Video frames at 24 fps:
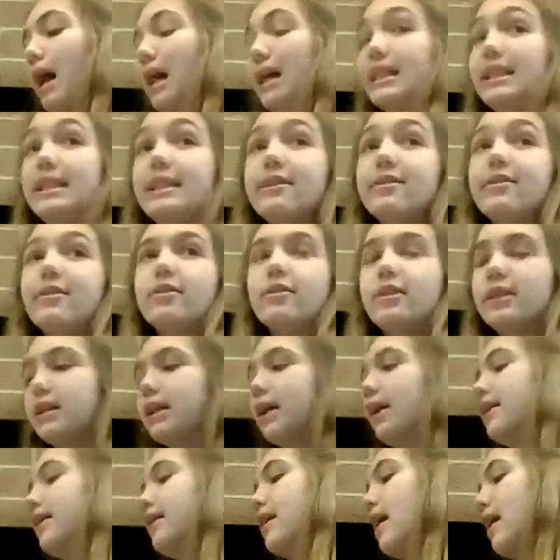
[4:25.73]
I zeroed in
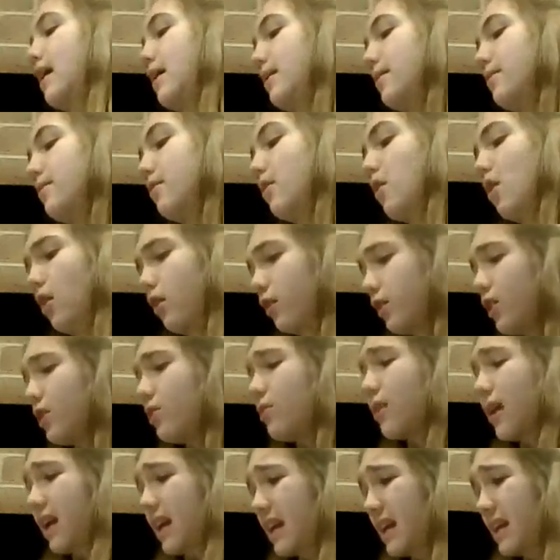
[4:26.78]
on nine. Are
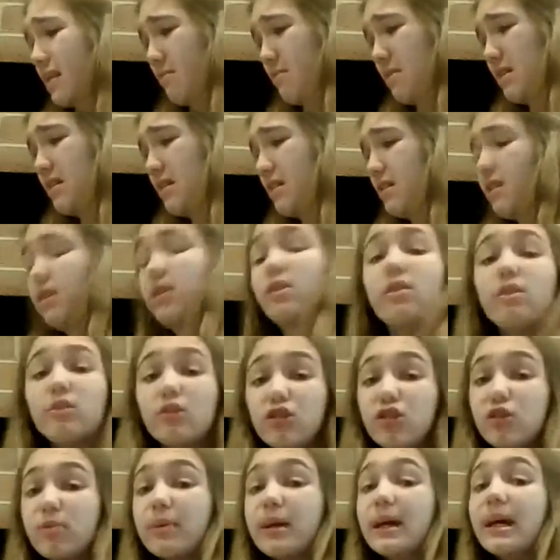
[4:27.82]
you kidding me? You
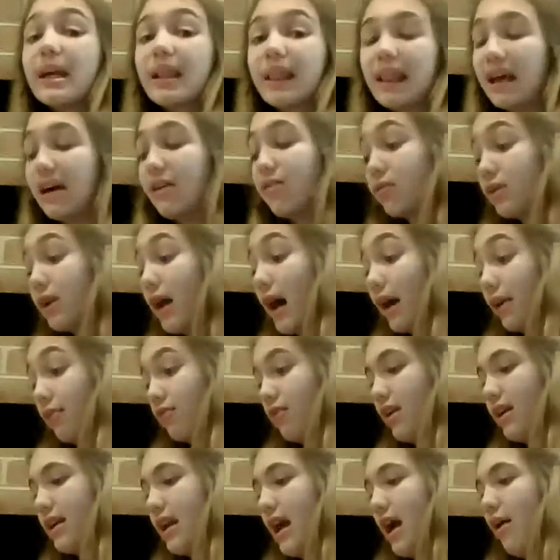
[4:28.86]
should be on cloud nine
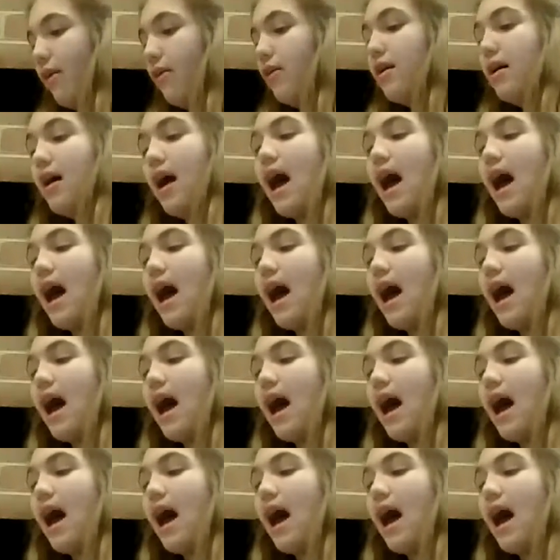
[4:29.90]
right now.